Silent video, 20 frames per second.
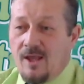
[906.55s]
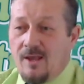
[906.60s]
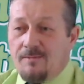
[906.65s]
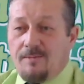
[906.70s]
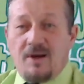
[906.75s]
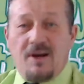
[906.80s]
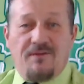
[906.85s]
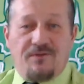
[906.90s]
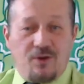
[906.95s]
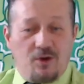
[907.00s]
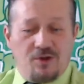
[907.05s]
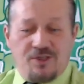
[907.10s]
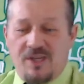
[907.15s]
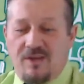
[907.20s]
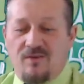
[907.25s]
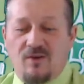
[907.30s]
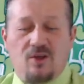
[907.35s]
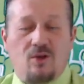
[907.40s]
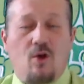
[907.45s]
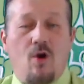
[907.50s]
but if there's
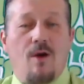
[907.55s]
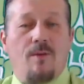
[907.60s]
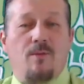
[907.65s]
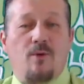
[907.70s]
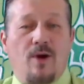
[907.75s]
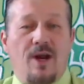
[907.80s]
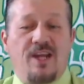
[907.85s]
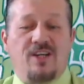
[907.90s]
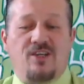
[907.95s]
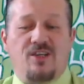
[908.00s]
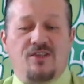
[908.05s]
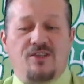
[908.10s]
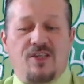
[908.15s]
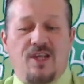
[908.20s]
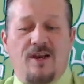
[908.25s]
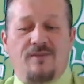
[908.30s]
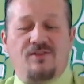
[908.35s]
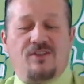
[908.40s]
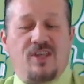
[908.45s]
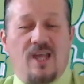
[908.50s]
even corporations that
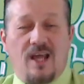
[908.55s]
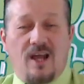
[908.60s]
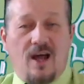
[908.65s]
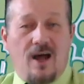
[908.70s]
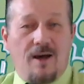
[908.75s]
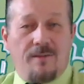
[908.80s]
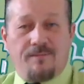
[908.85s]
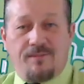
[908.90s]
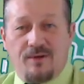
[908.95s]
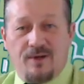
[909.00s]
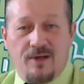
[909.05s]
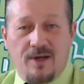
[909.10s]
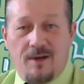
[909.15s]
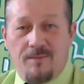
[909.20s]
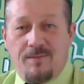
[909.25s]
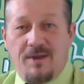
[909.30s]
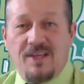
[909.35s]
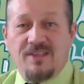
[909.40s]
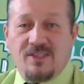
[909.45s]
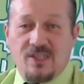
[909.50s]
have set up a
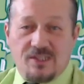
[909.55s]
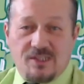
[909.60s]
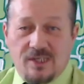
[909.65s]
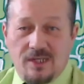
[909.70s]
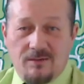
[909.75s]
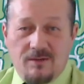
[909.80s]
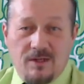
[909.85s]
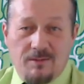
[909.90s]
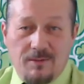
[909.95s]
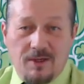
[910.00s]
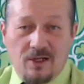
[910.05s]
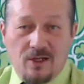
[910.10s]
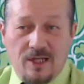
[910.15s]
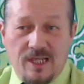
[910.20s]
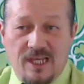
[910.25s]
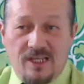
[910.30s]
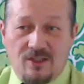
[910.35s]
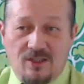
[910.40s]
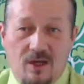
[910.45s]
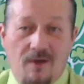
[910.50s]
business in the Middle East,